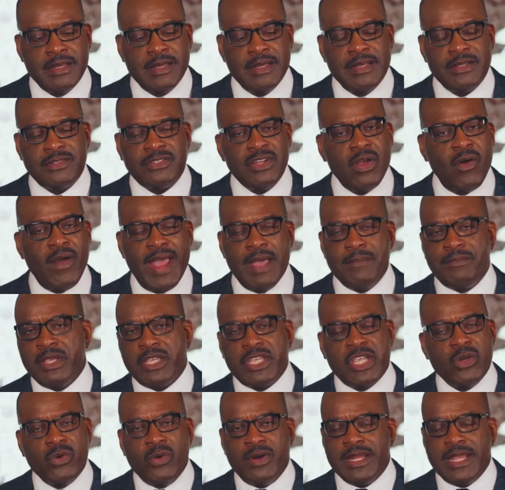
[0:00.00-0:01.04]
There's no
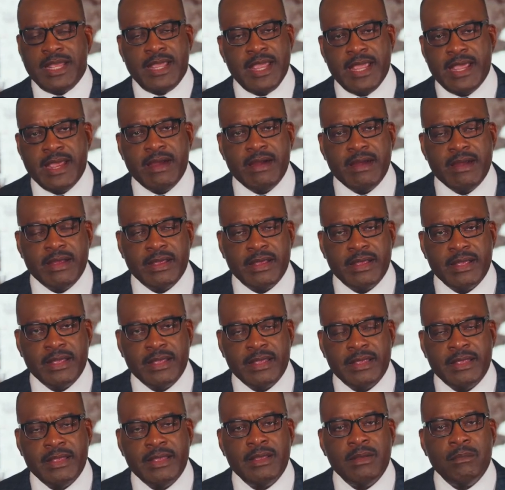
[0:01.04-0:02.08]
ambiguity here.
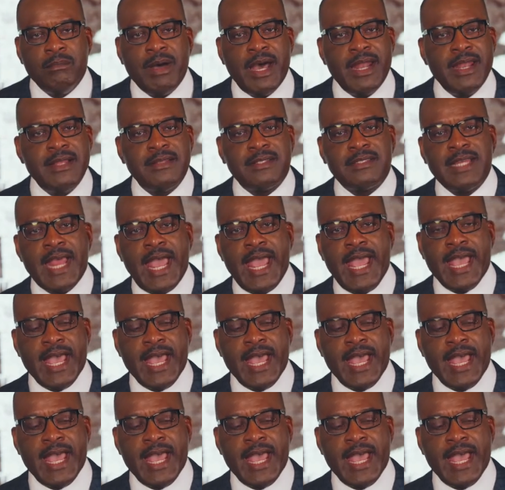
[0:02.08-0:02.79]
But instead,